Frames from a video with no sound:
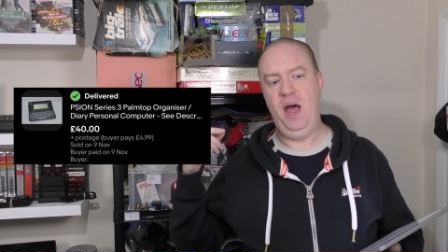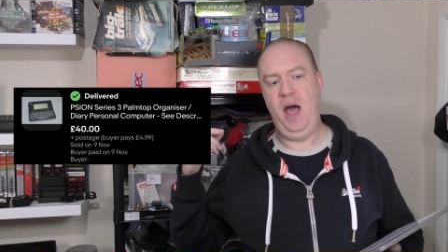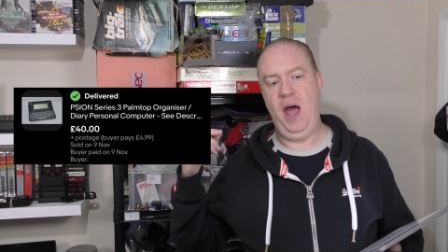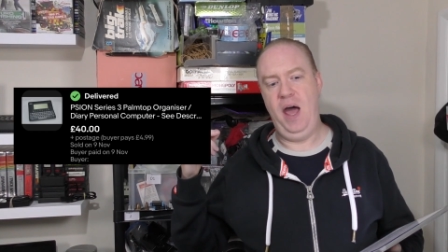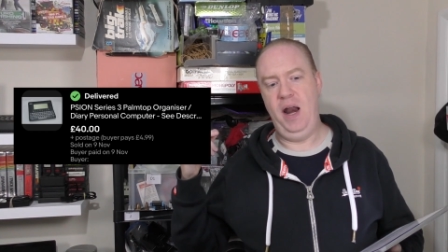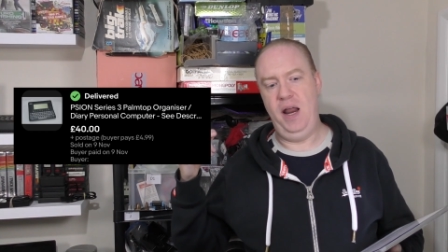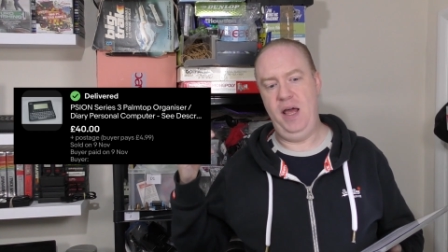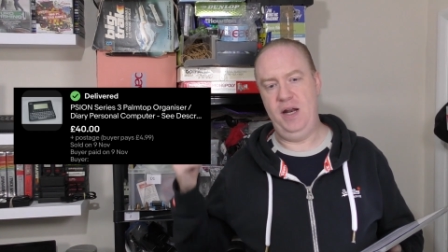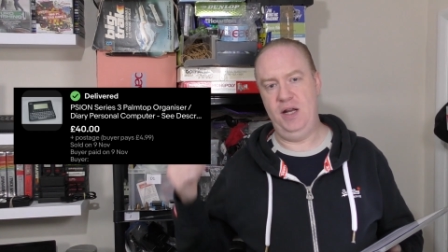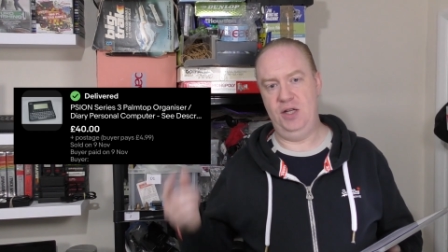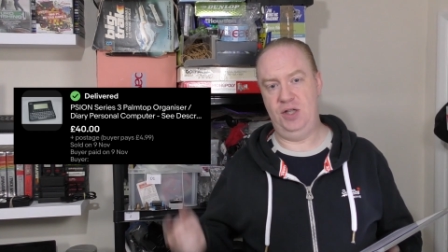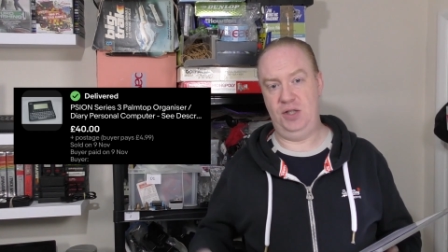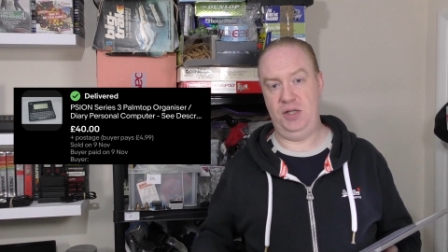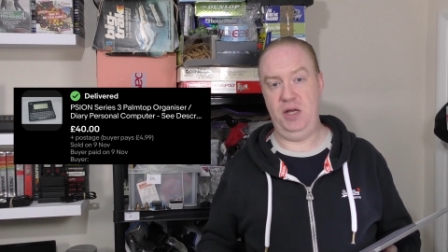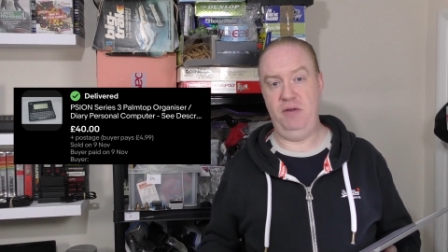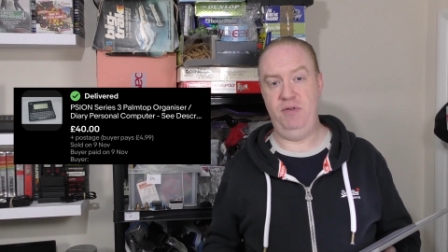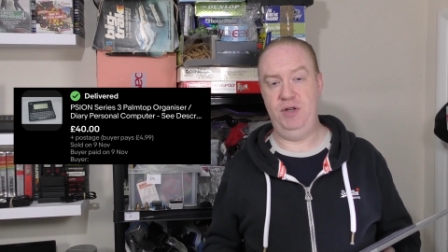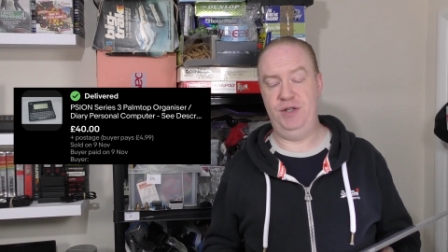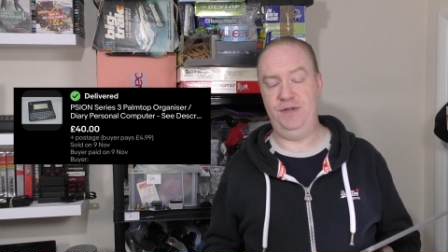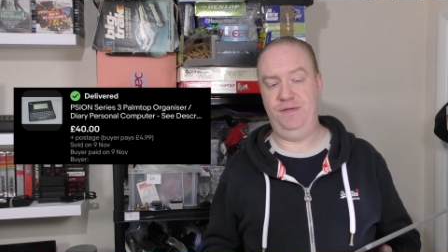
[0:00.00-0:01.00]
and then the
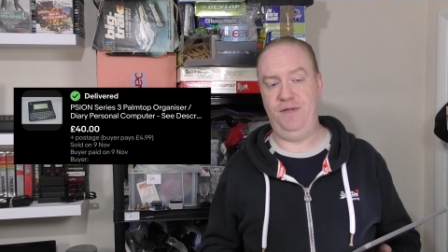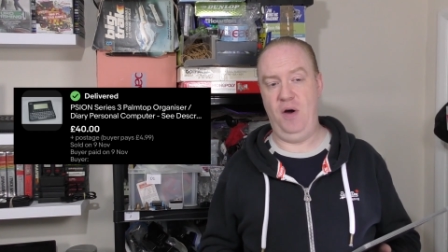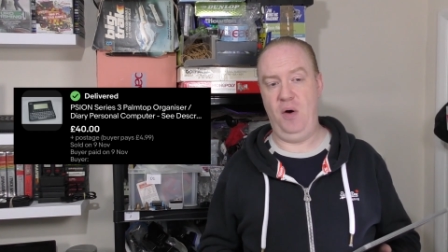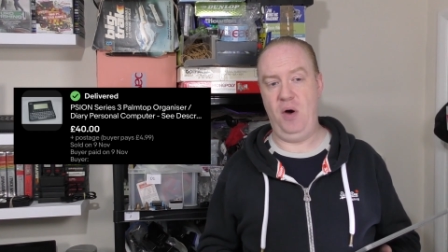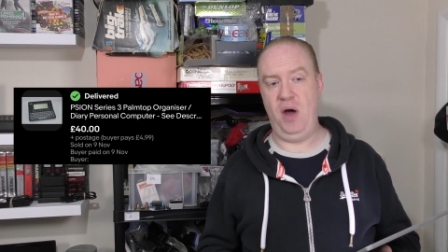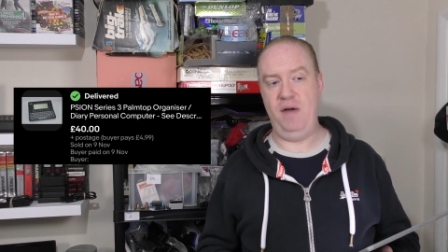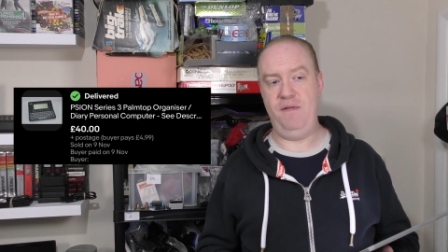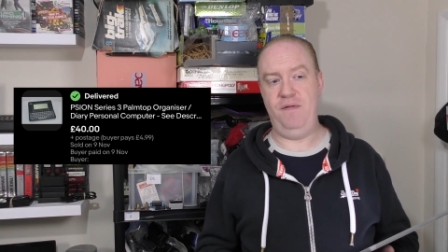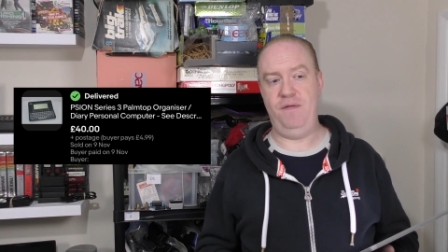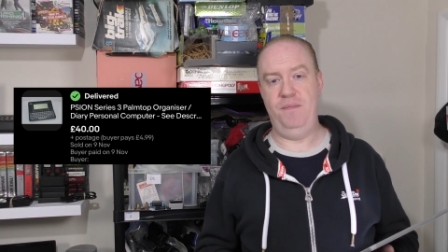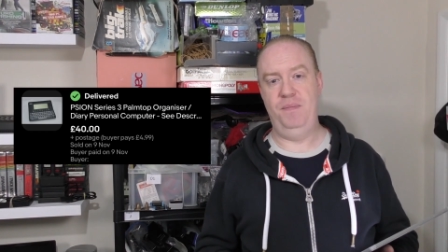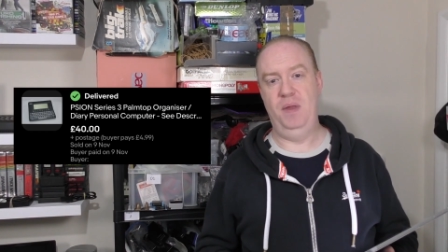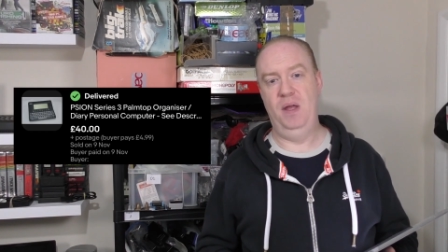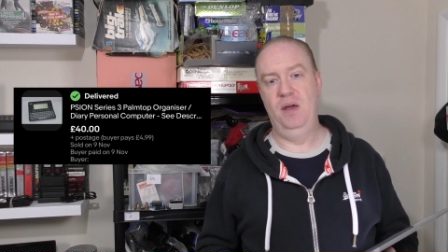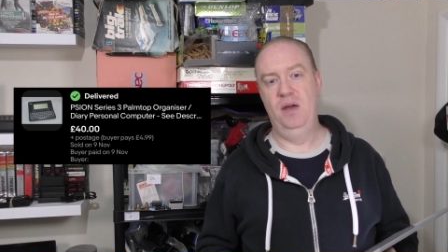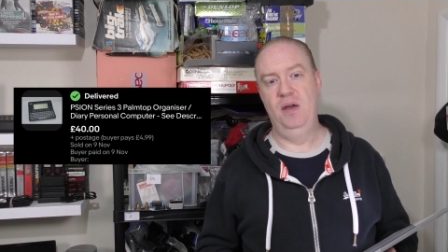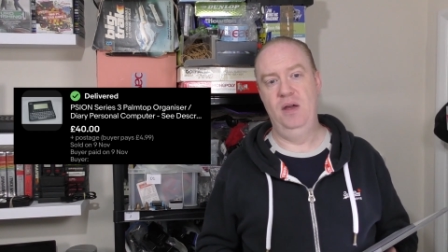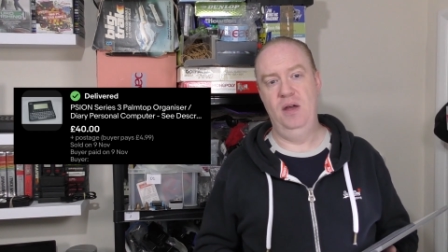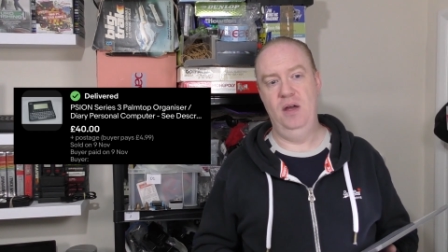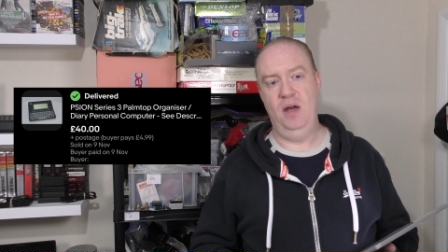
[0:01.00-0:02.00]
Series 5.
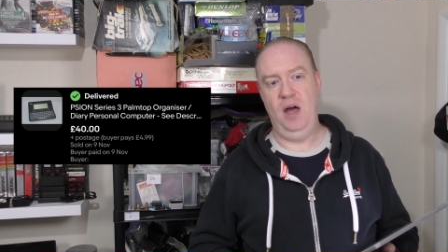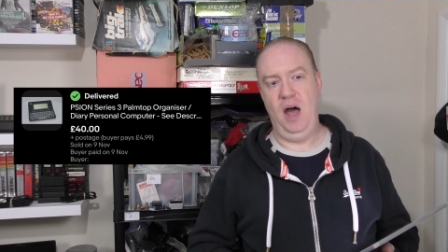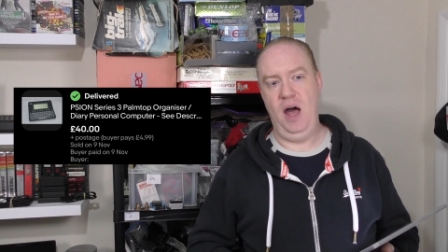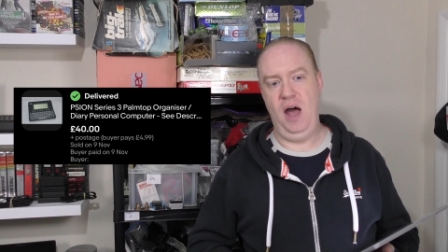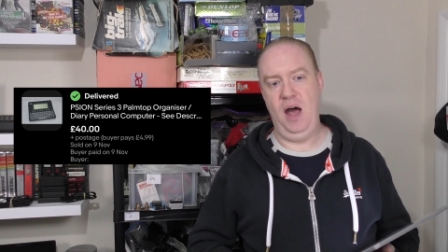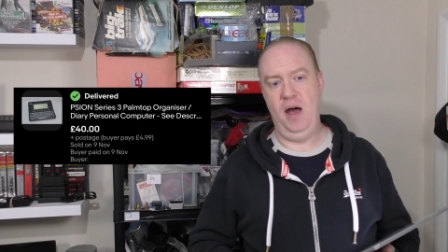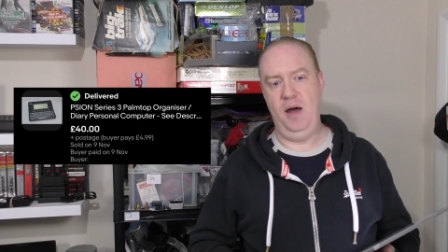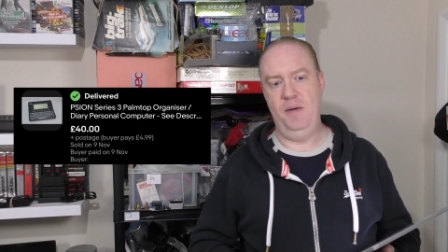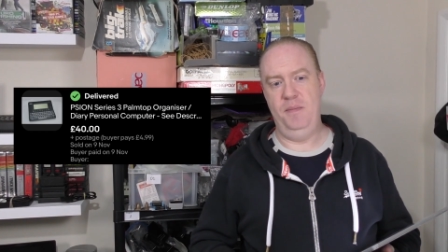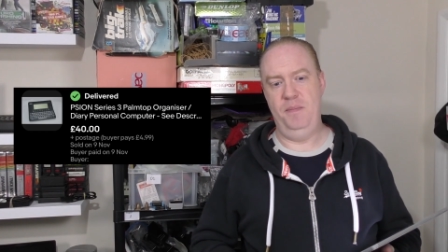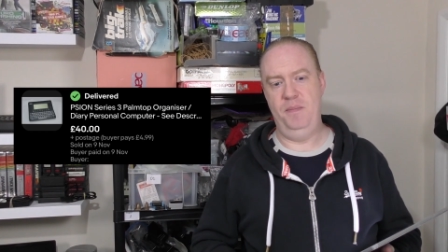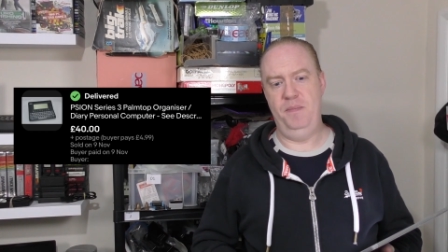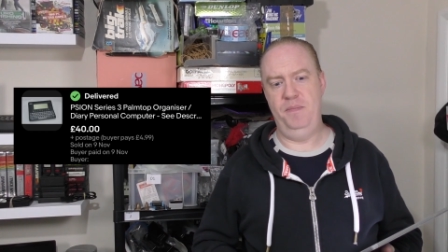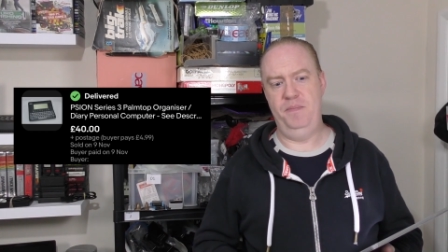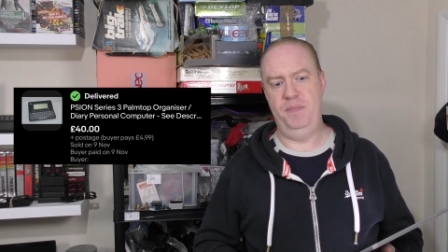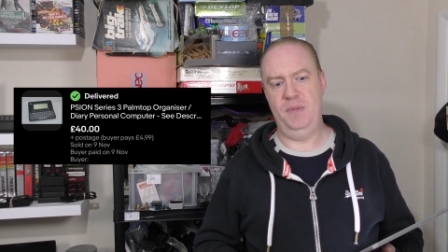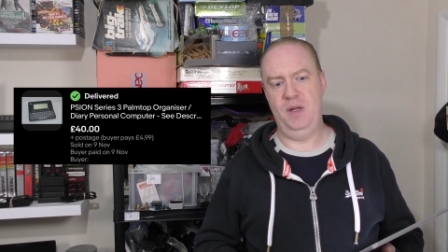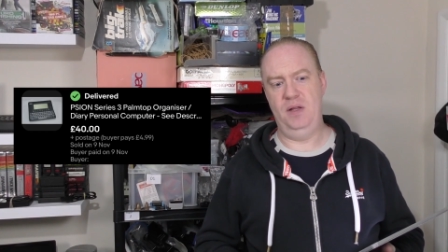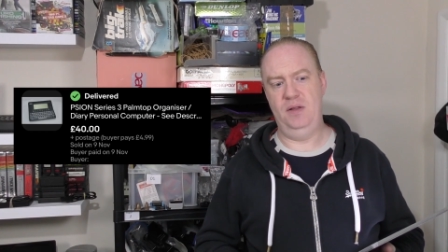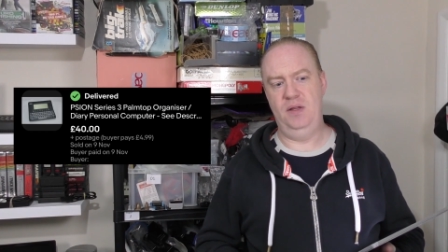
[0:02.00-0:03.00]
I
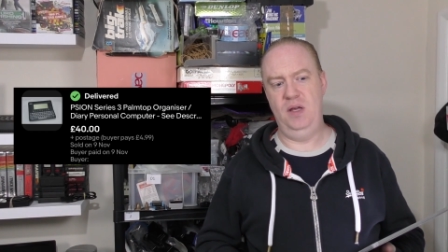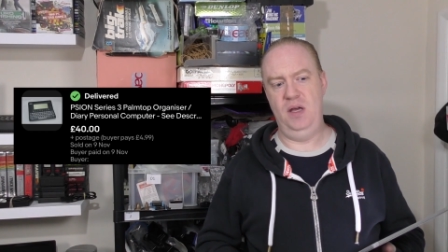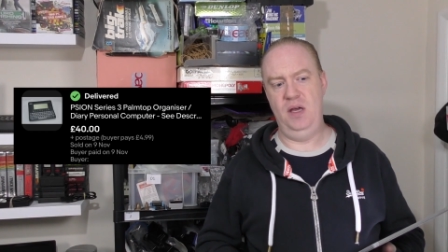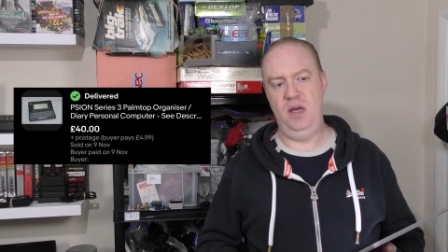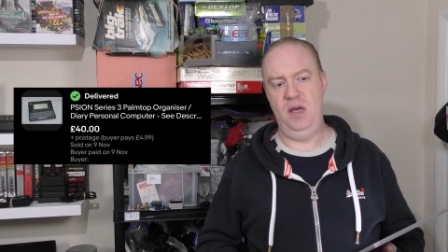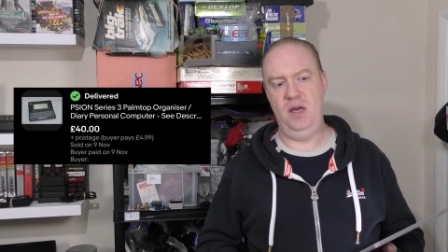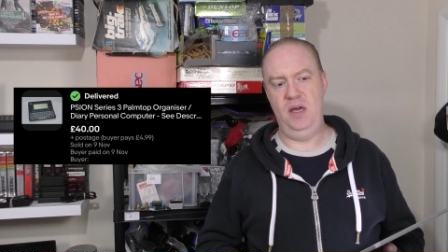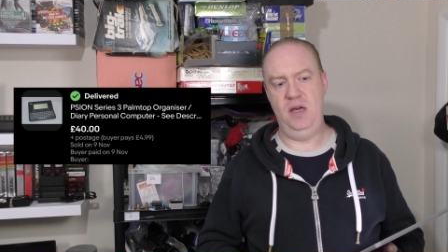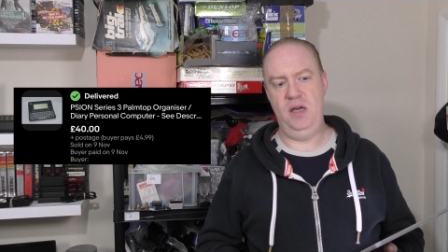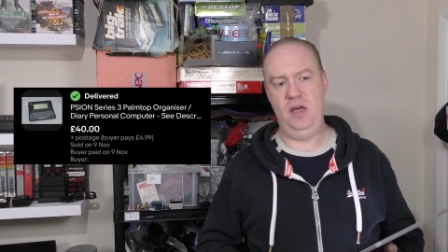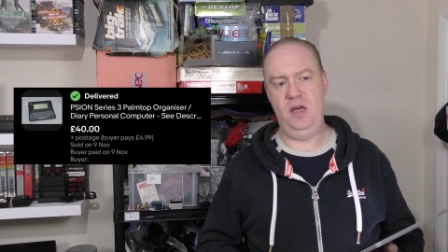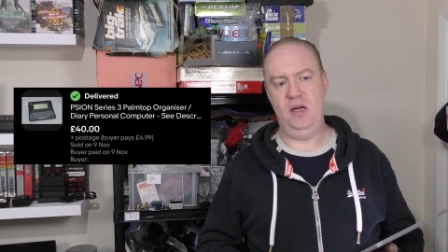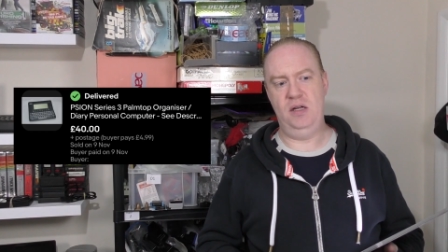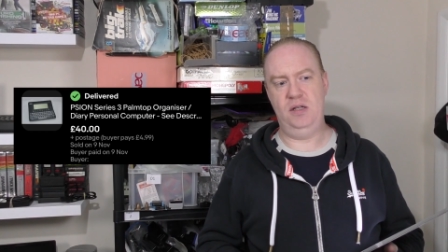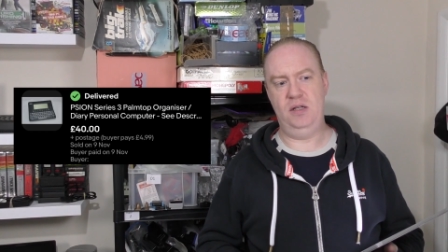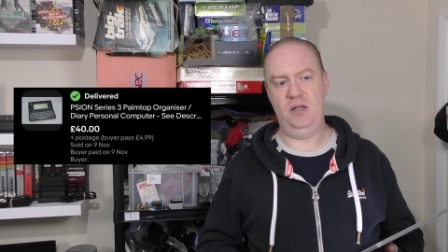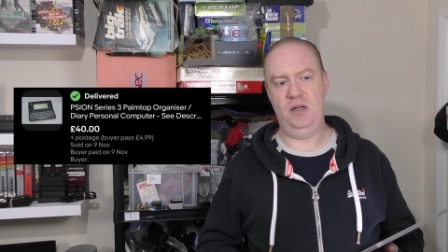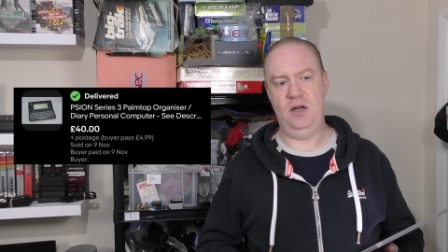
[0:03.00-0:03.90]
think